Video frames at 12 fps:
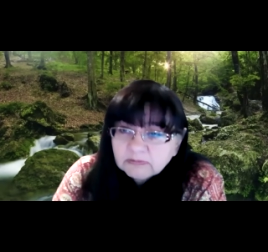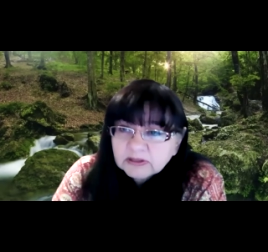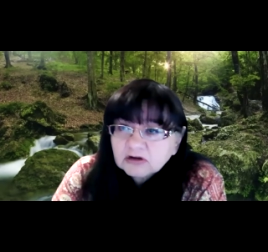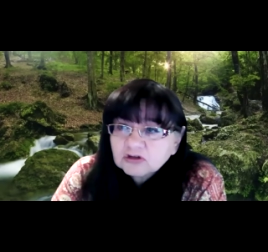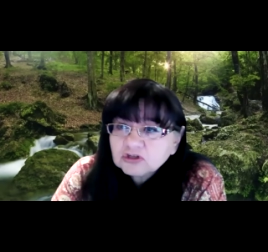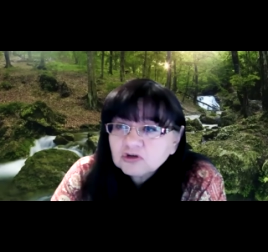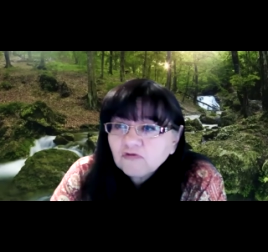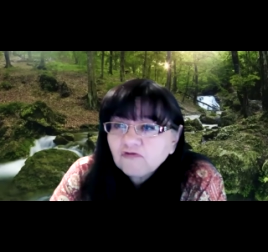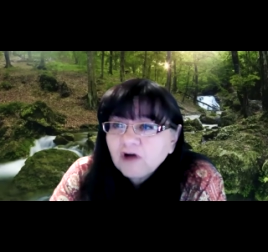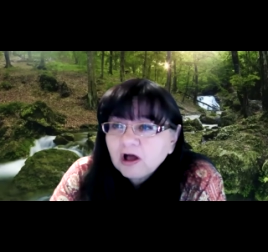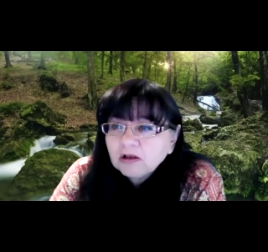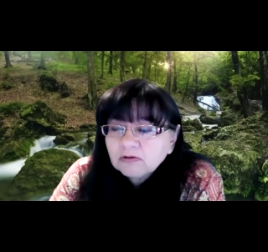But there's no
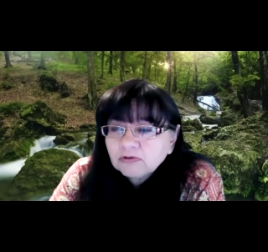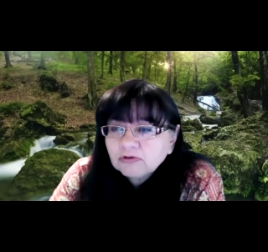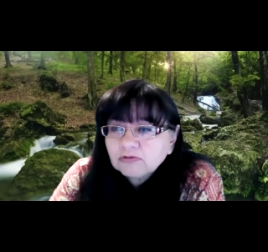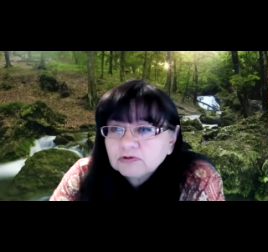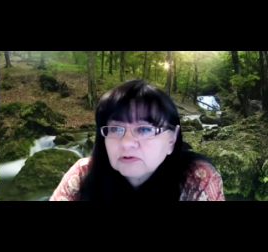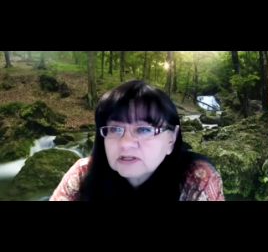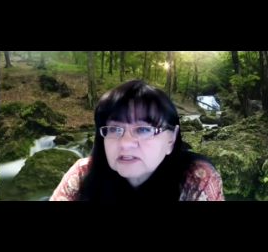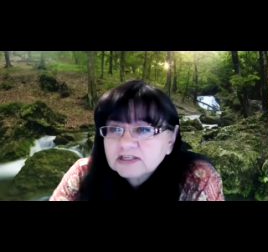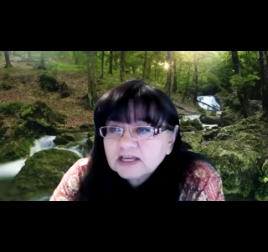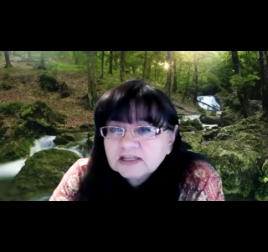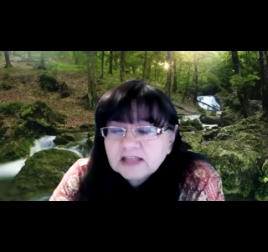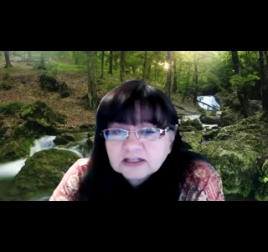follow through to
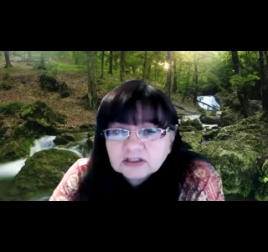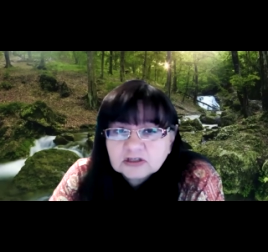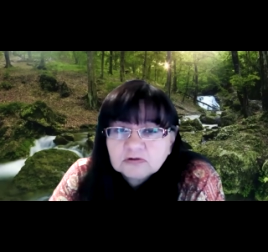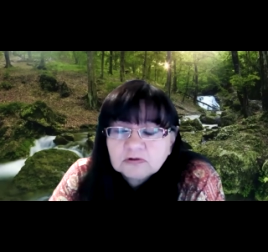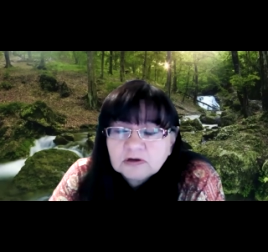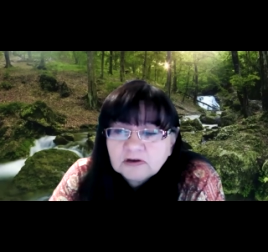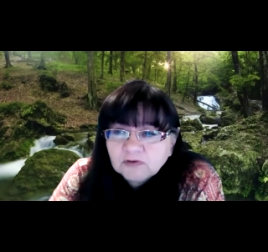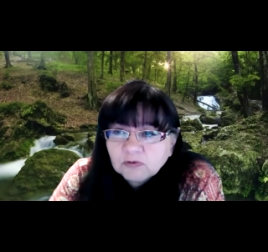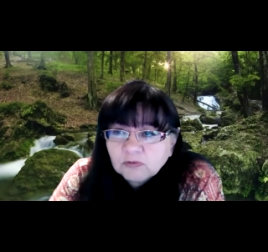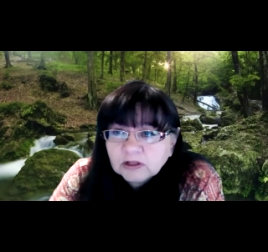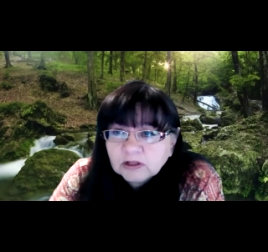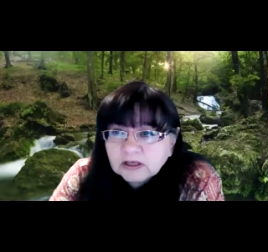say, did that student
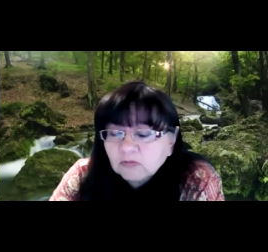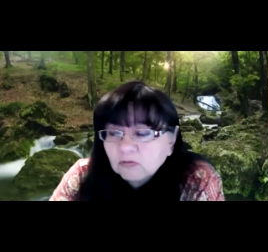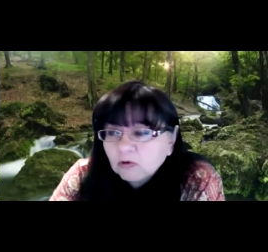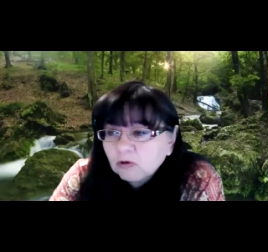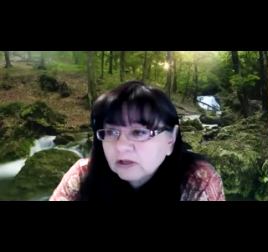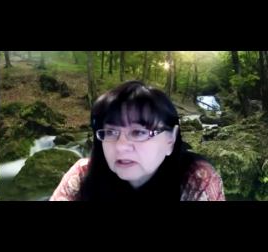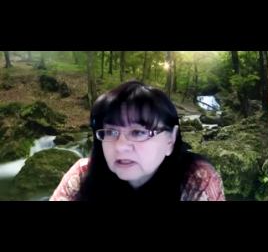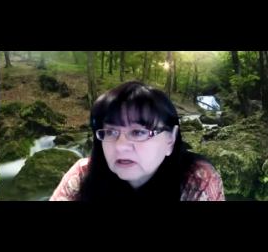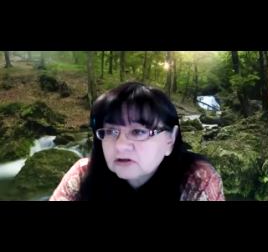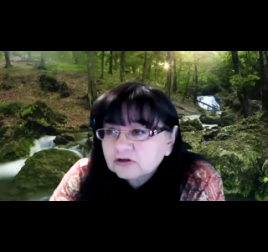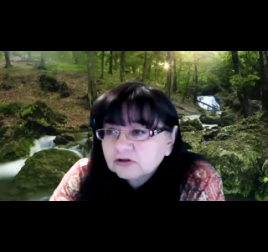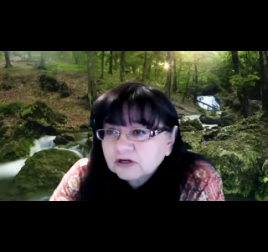even really enroll at
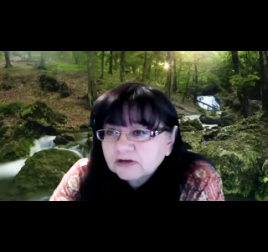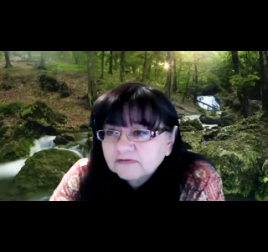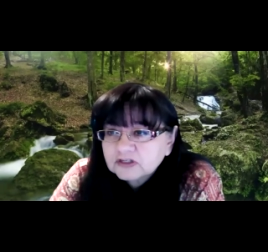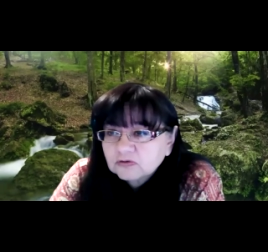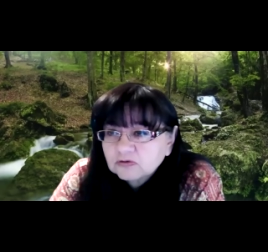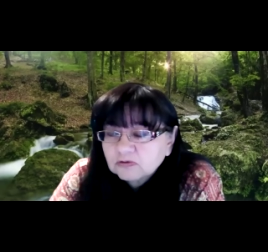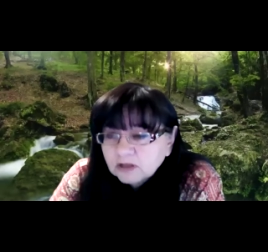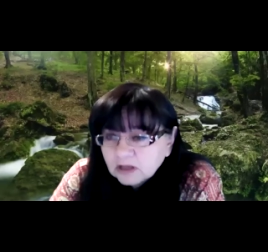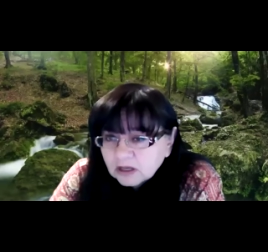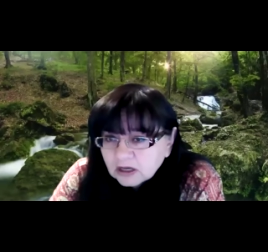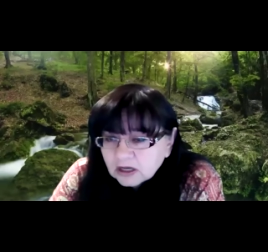that alternative school?